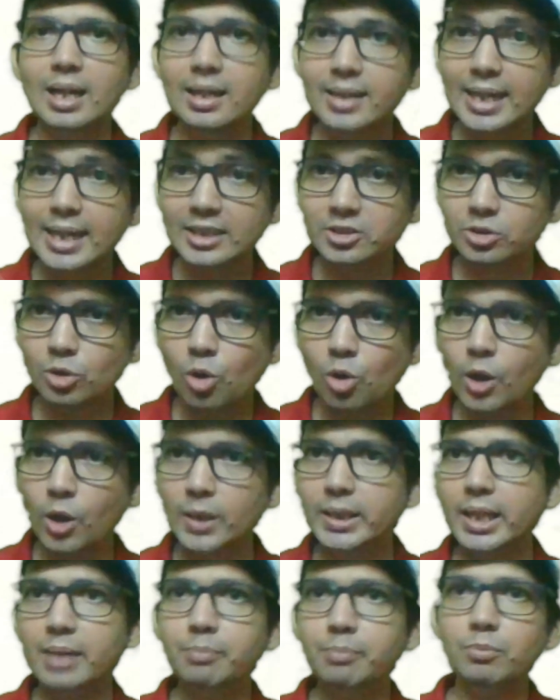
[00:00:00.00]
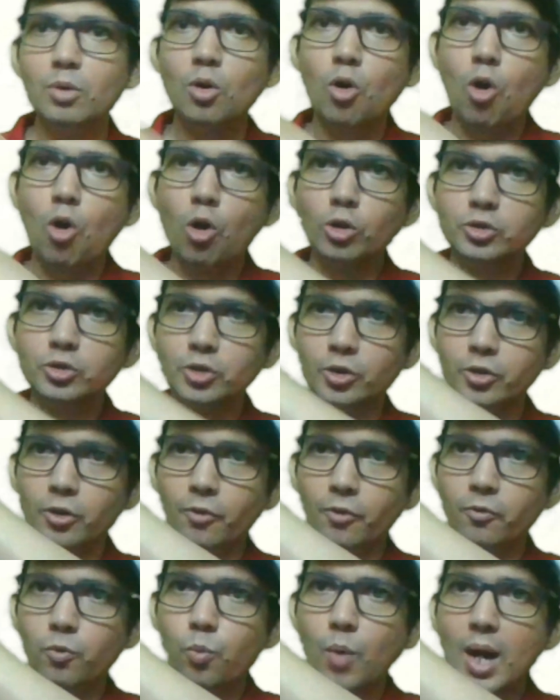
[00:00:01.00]
Let's call them
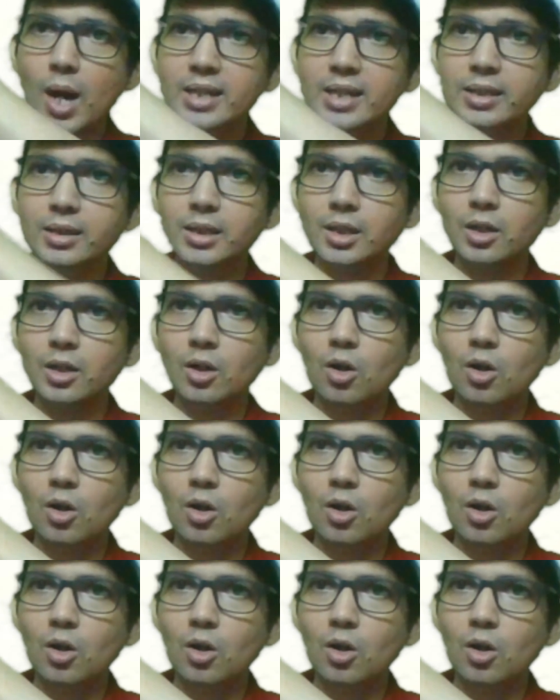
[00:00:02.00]
auxotroph 1,